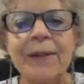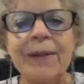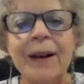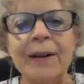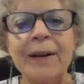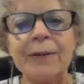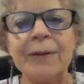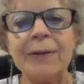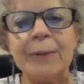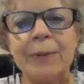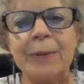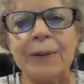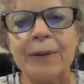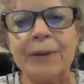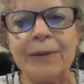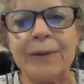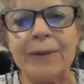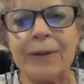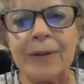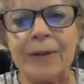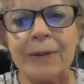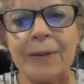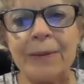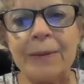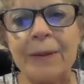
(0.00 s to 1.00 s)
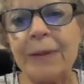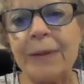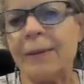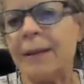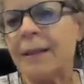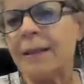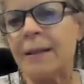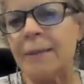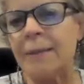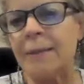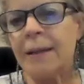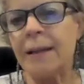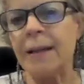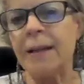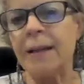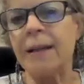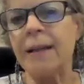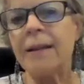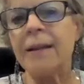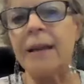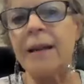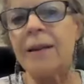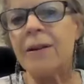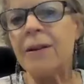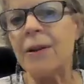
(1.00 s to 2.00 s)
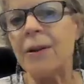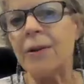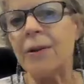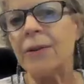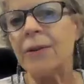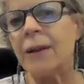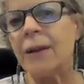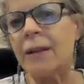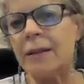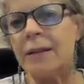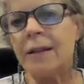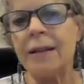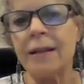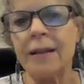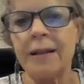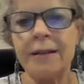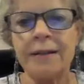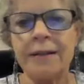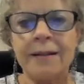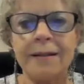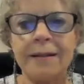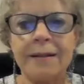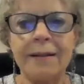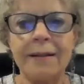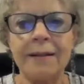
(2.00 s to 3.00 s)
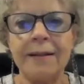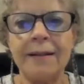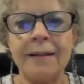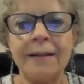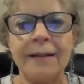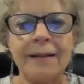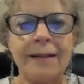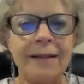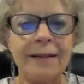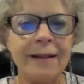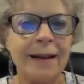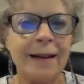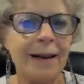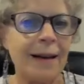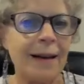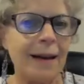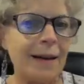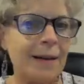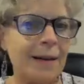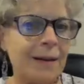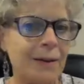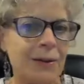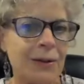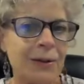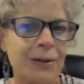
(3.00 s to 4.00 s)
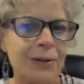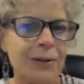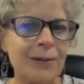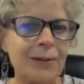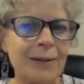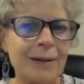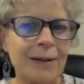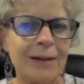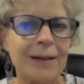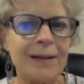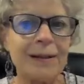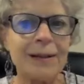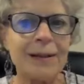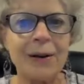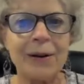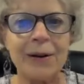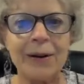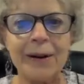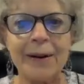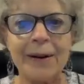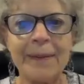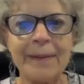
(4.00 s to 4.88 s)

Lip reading: valuable for maybe somebody that they know that has had issues in this area.